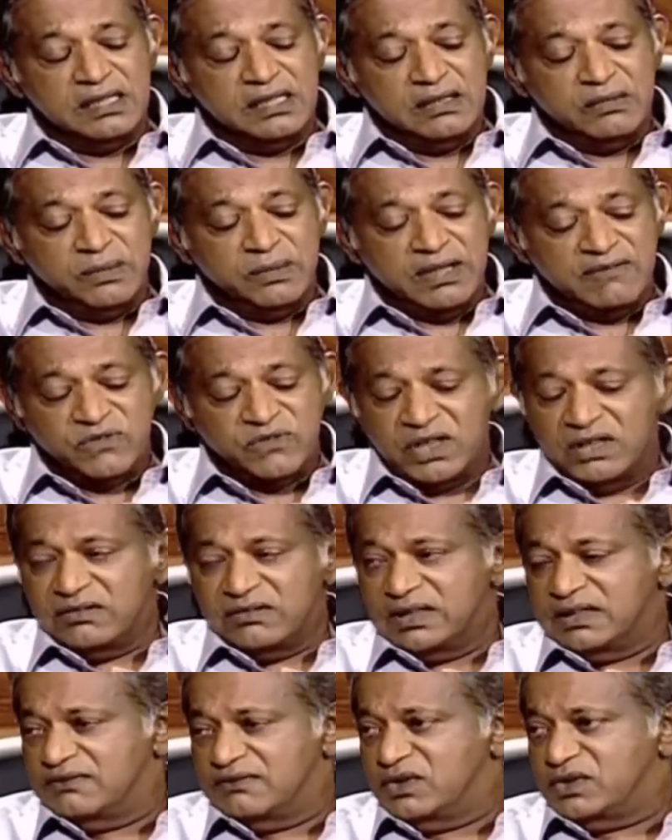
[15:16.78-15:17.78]
We have to get
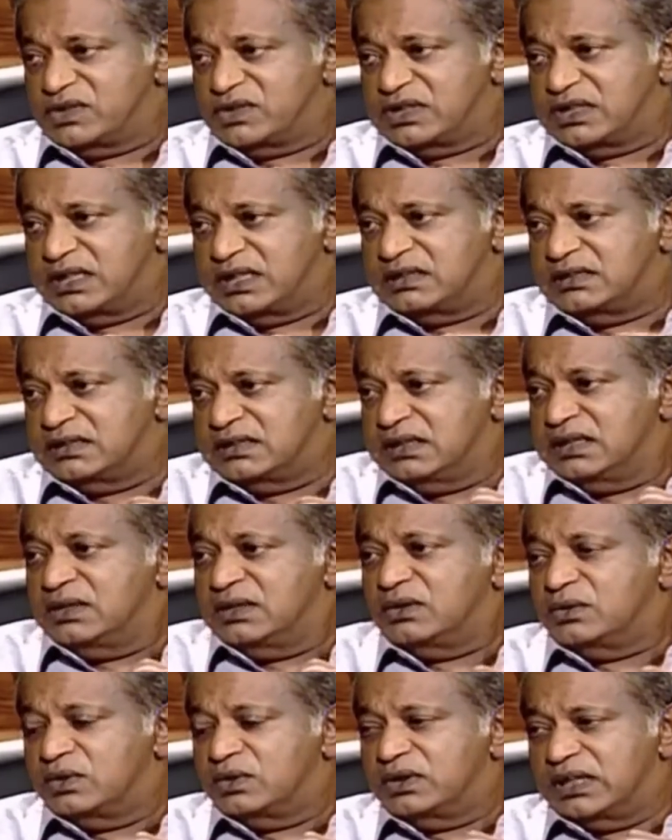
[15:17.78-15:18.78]
rid of those
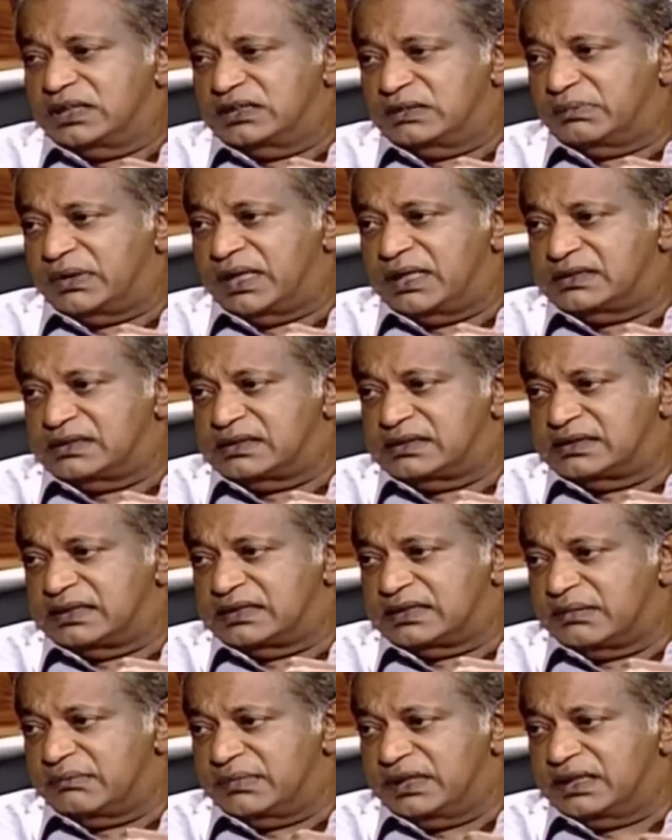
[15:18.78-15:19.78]
state-owned enterprises that
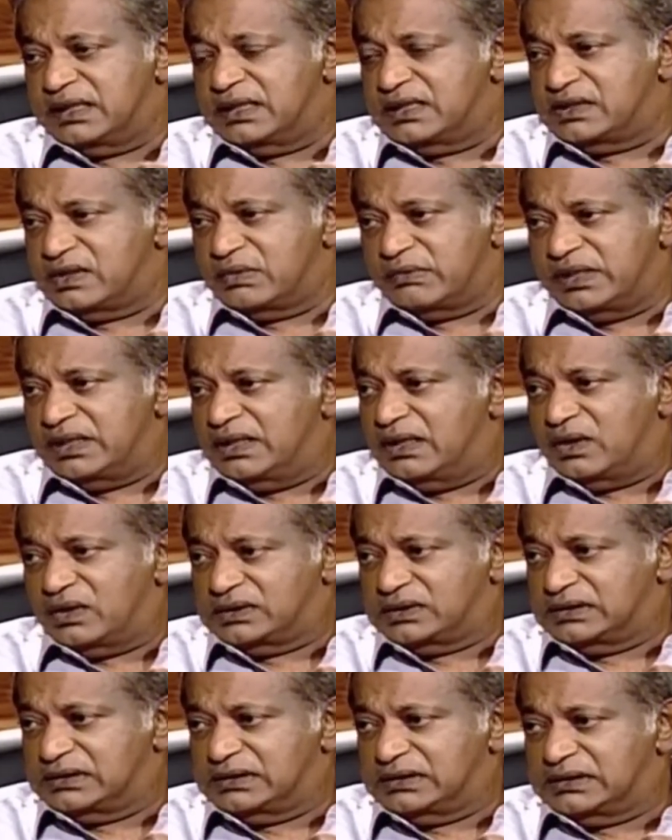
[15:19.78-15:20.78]
are making so many
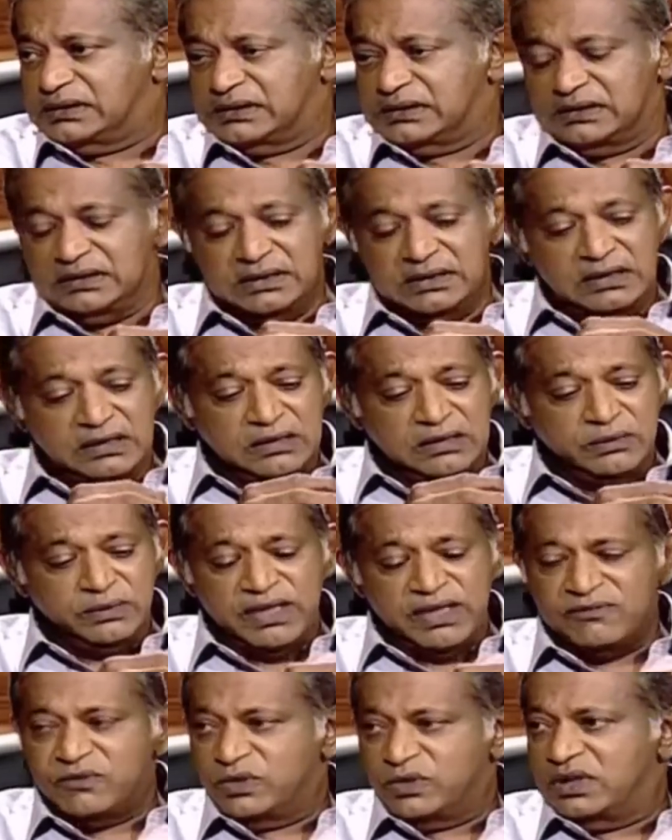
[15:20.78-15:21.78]
losses. Mm. We
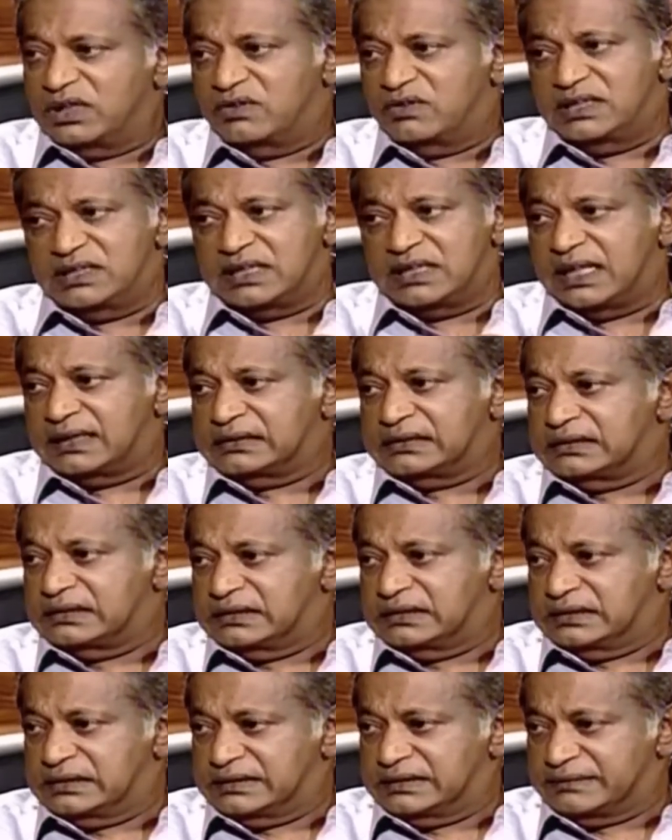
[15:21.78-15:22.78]
have to increase
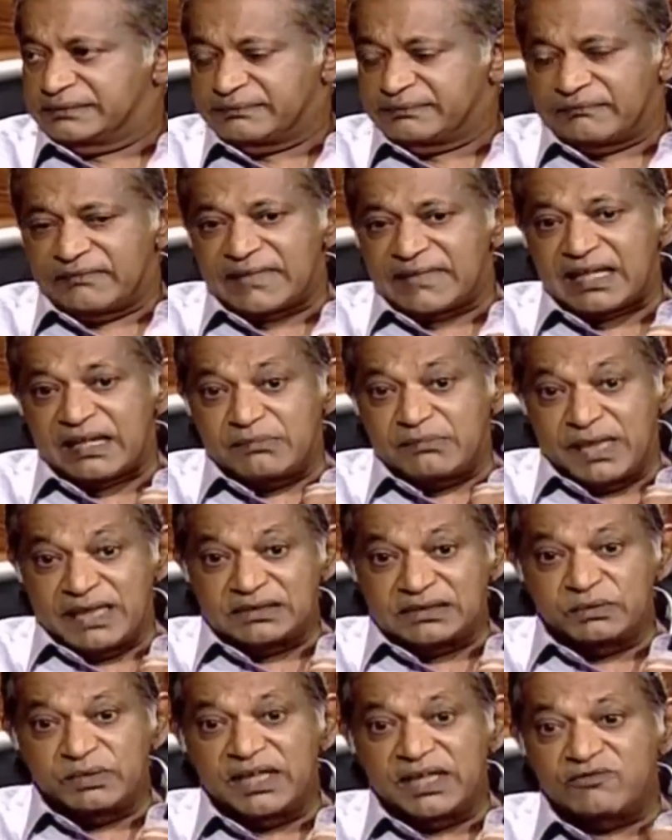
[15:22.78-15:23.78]
taxes,
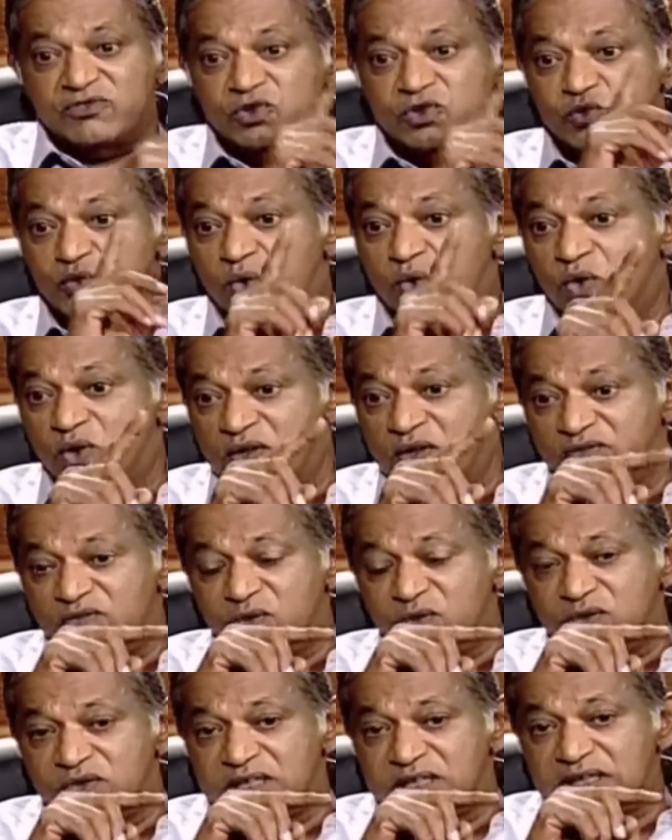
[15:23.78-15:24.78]
but we have to do all of
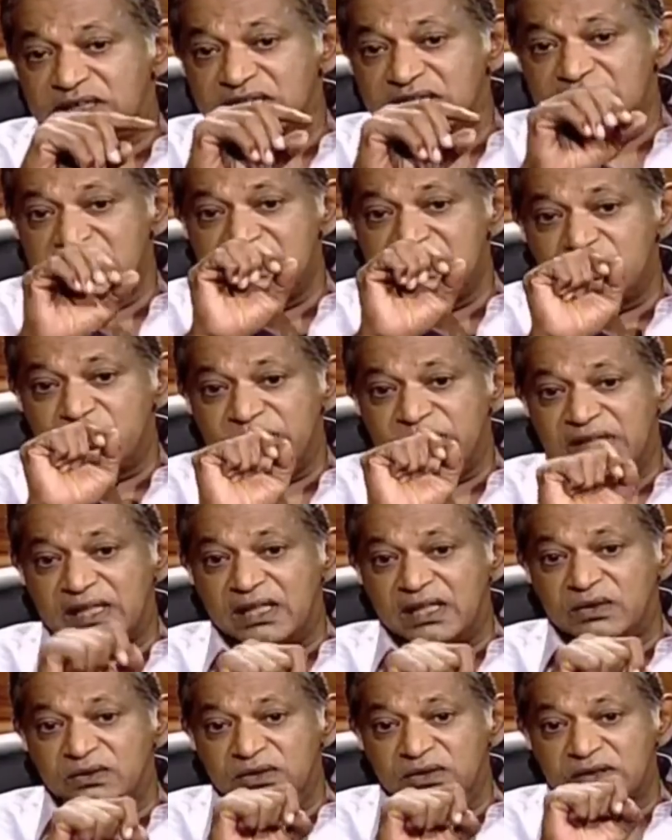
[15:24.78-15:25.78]
those things
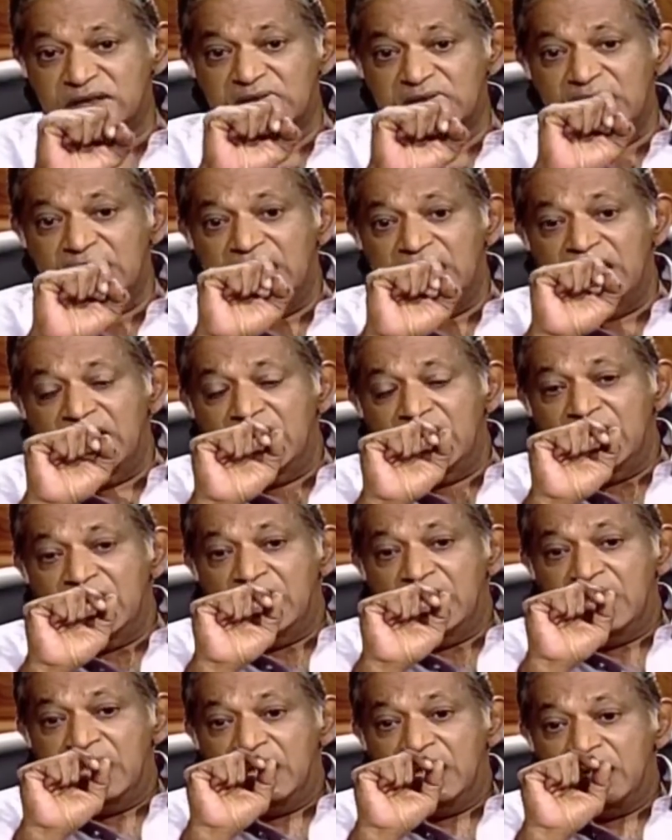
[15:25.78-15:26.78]
without
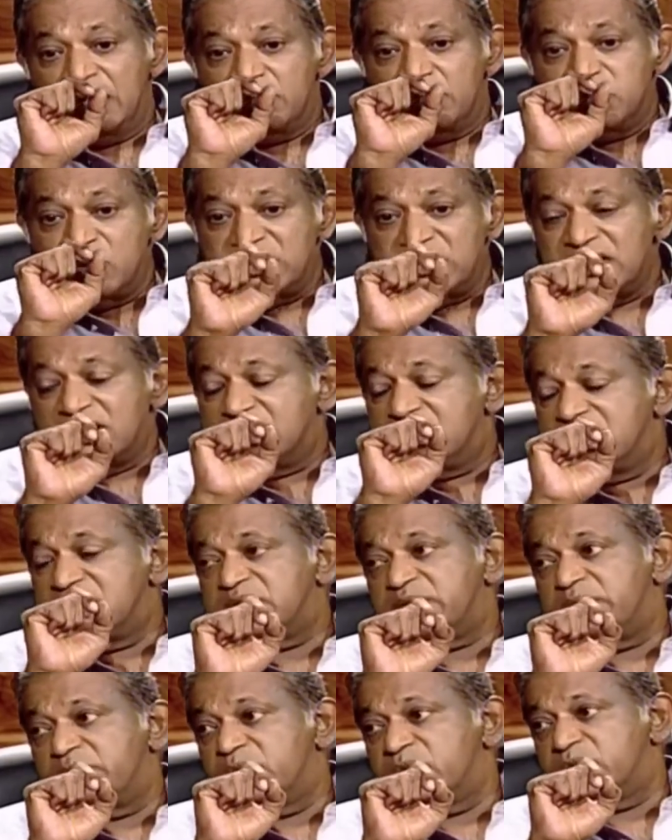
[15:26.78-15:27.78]
putting a
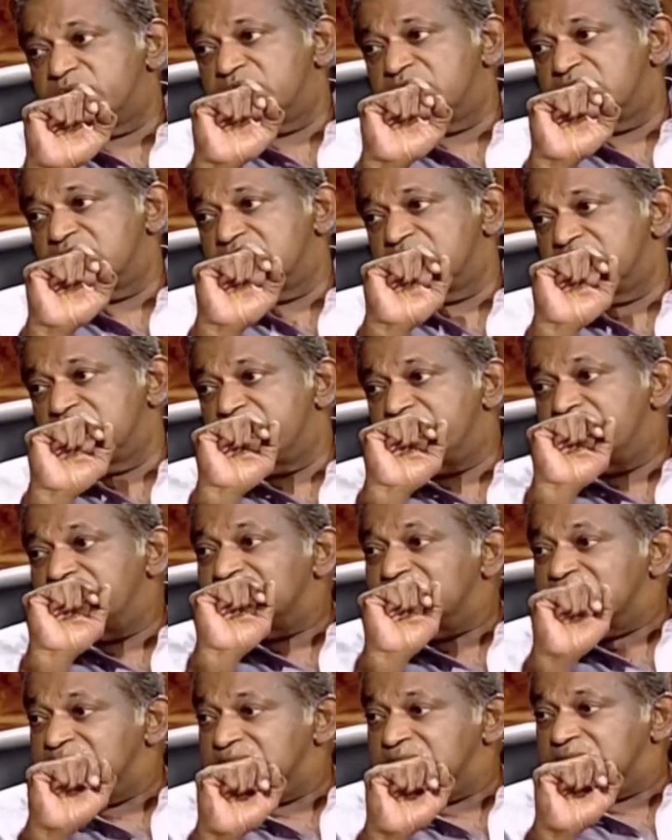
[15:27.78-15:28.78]
disproportionate
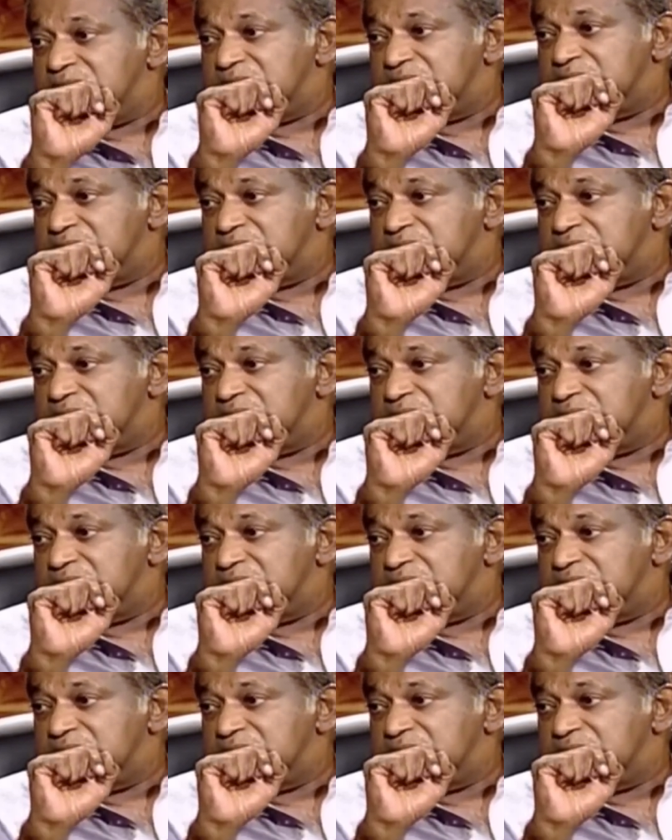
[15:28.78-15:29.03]
burden